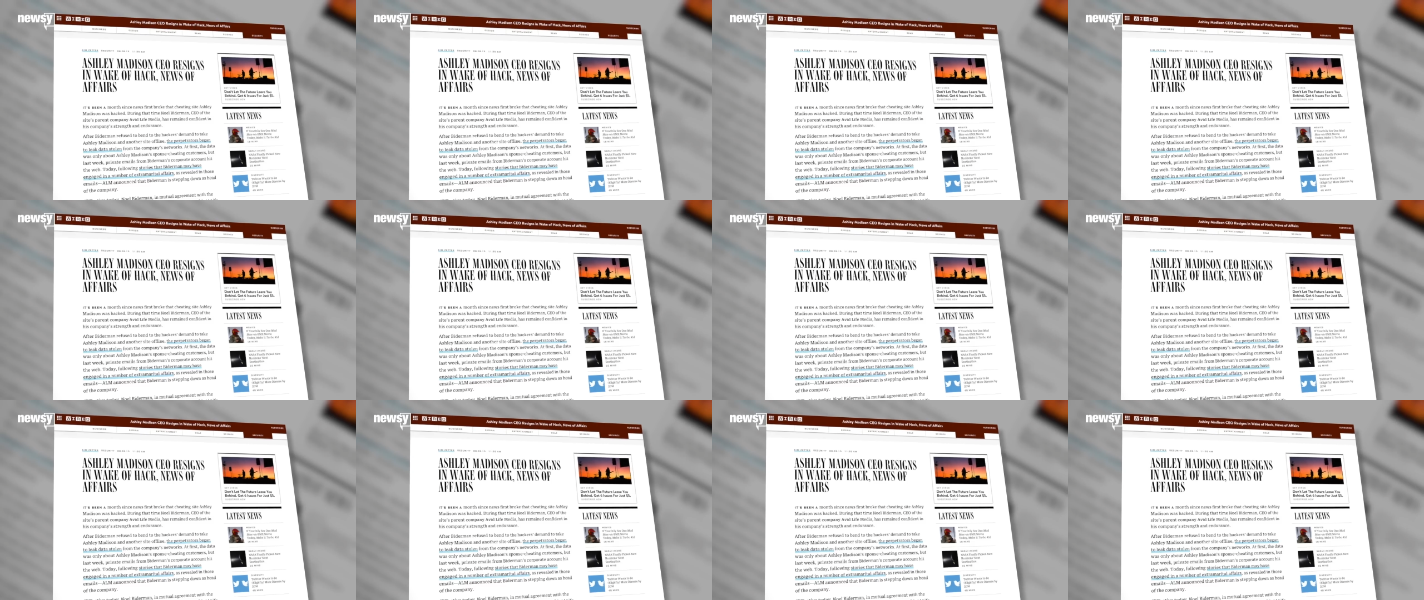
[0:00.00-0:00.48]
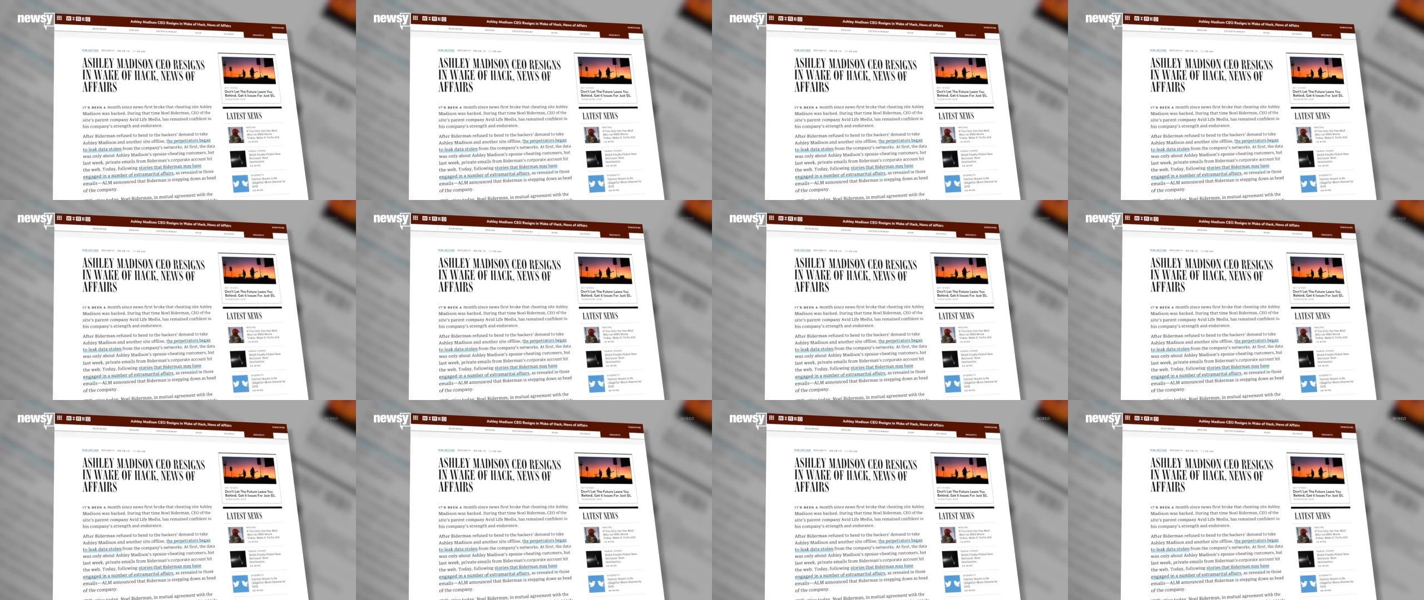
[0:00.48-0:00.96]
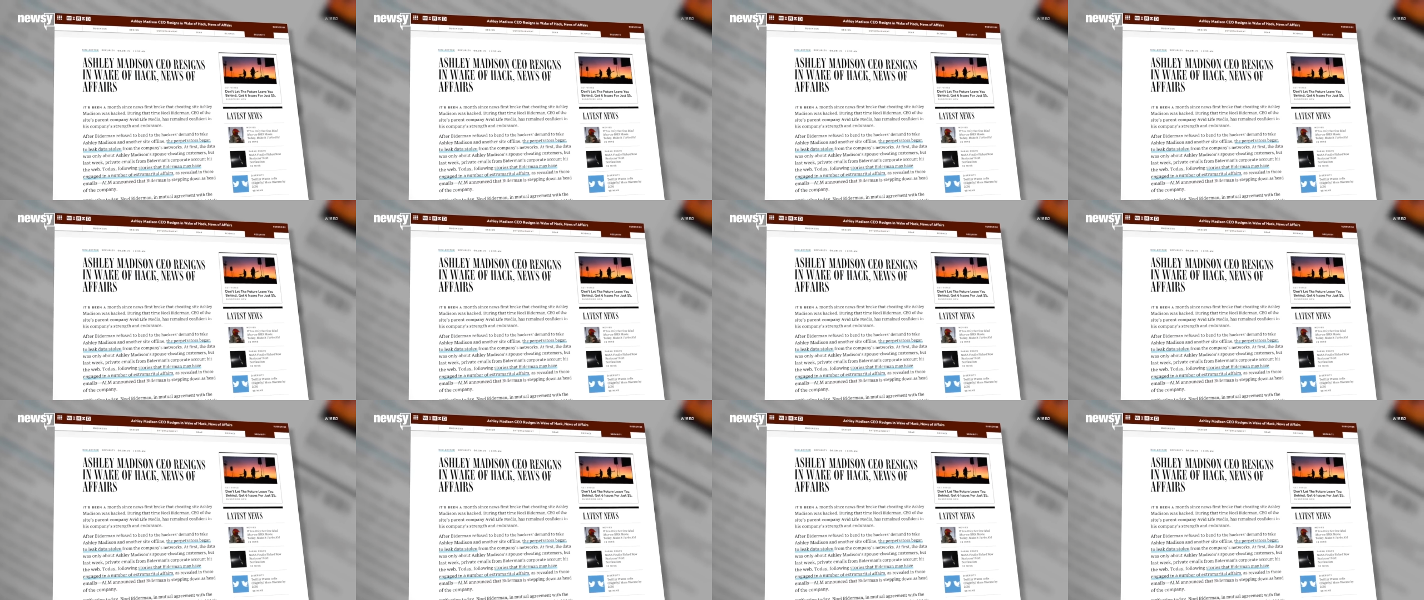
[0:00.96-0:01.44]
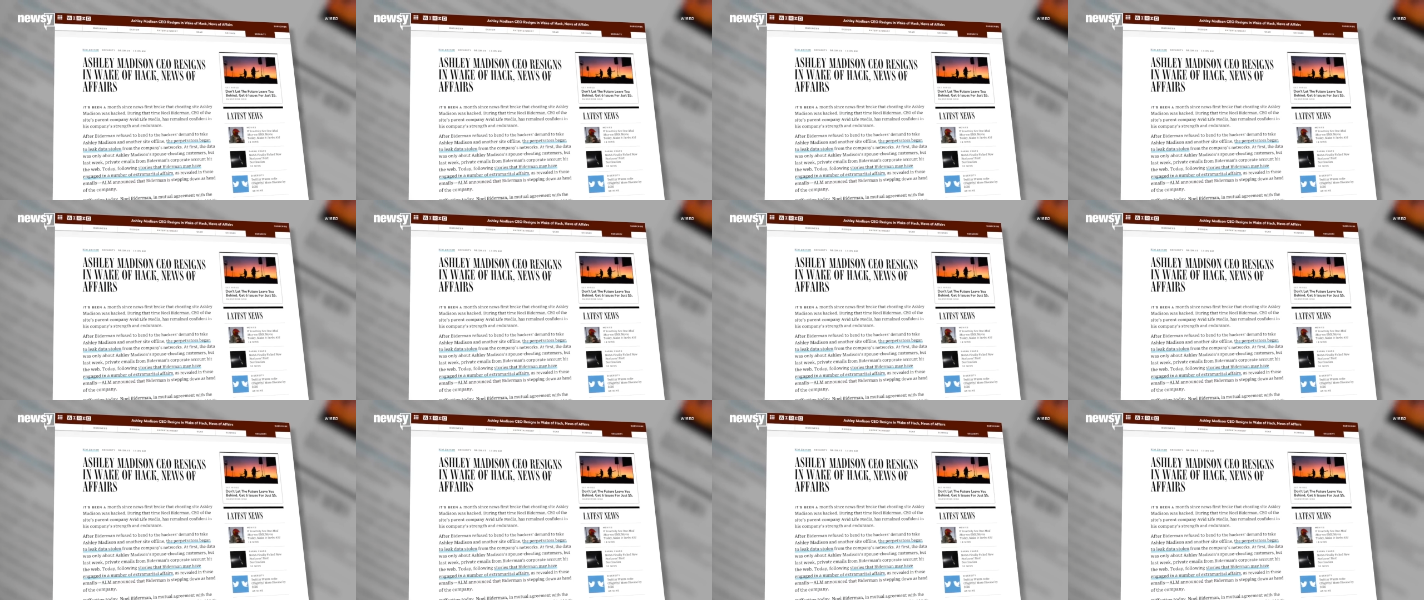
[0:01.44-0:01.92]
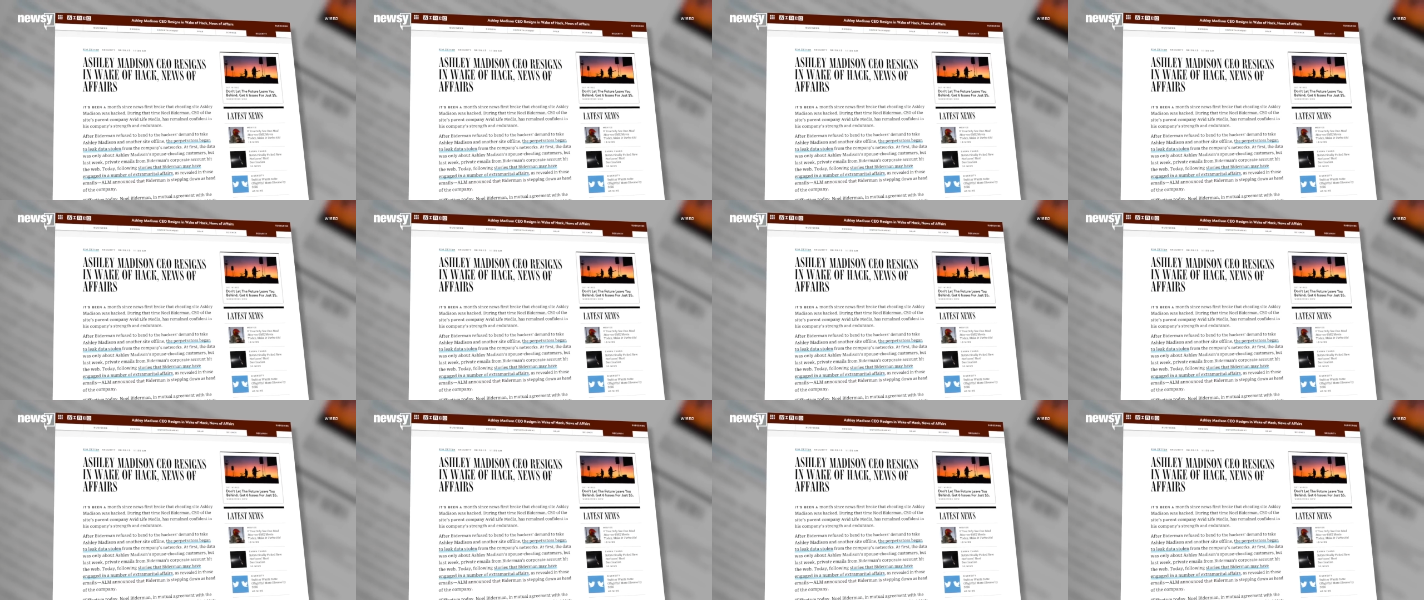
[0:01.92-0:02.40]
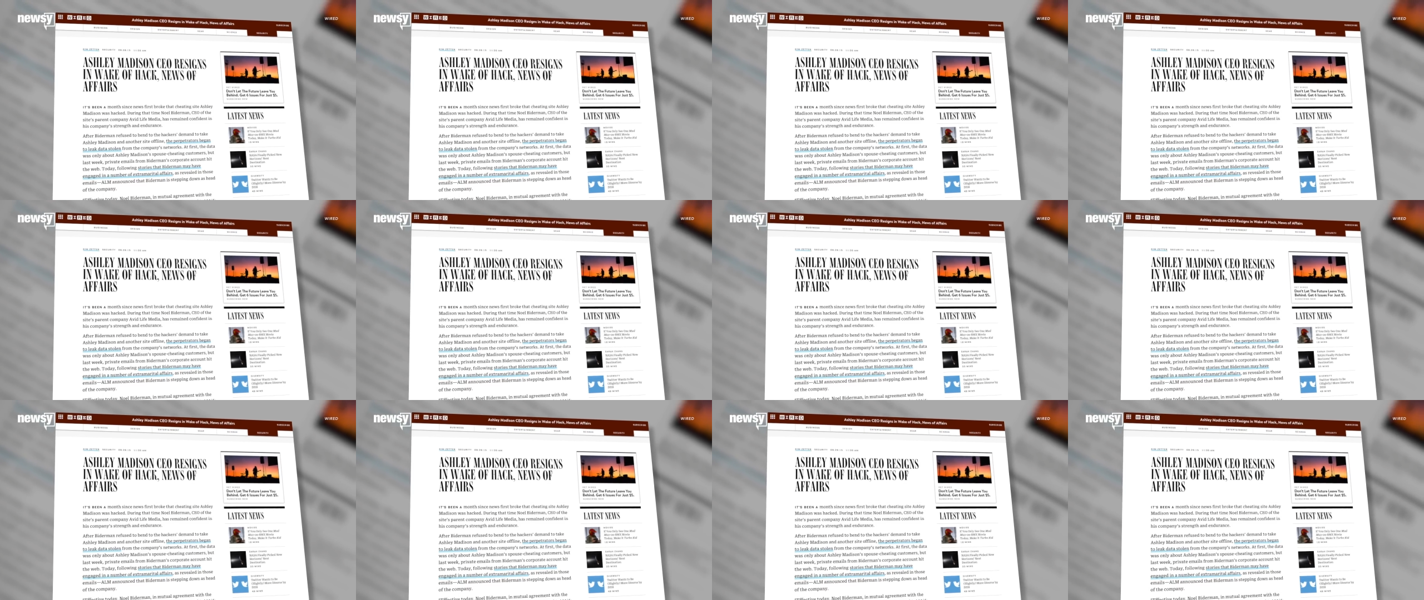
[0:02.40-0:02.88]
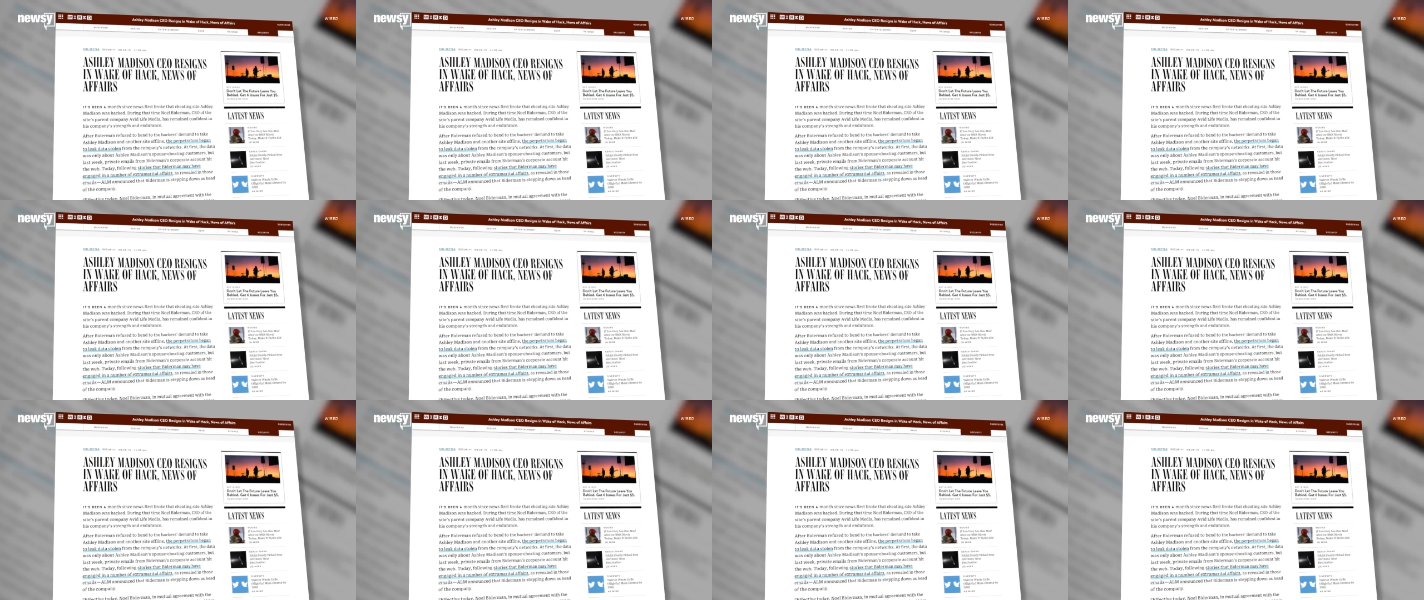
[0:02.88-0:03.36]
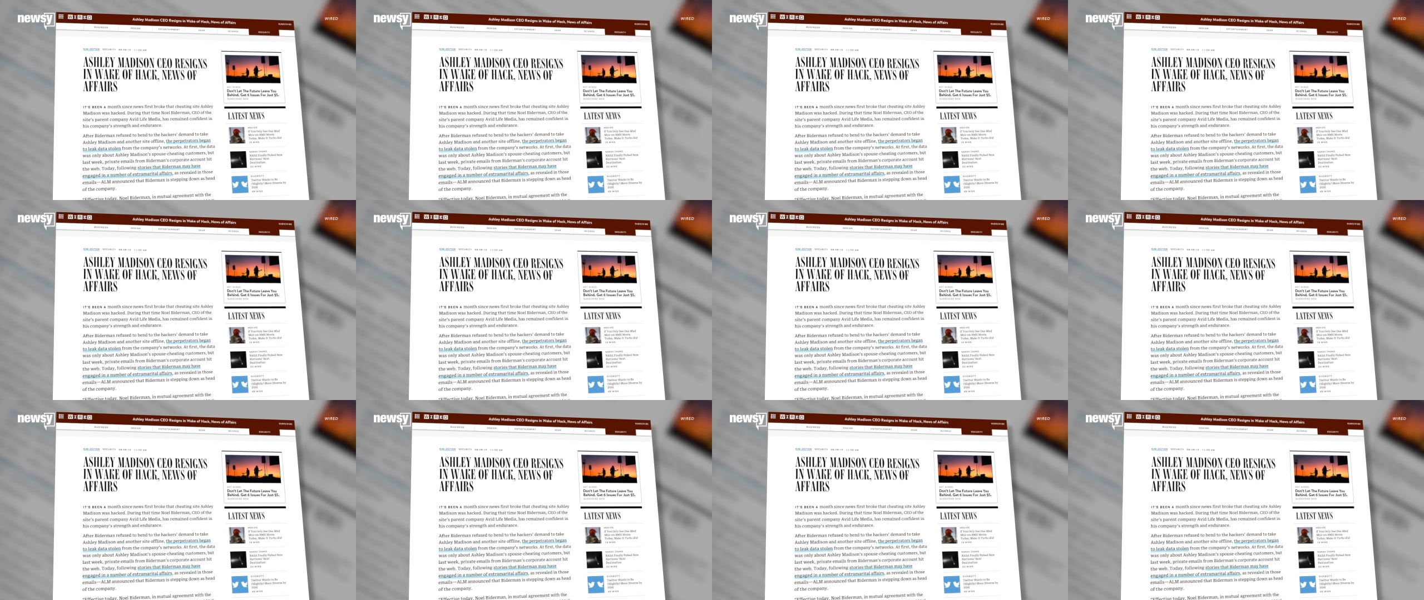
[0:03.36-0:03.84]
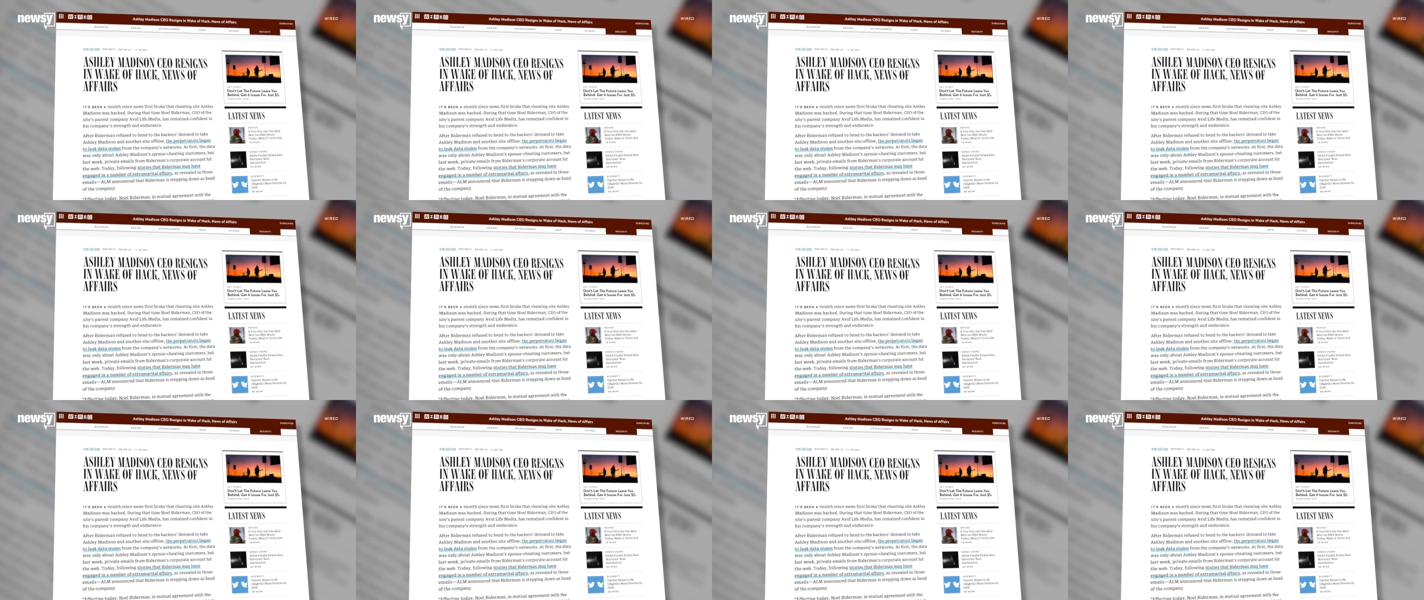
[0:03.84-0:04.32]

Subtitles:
(no speaker visible)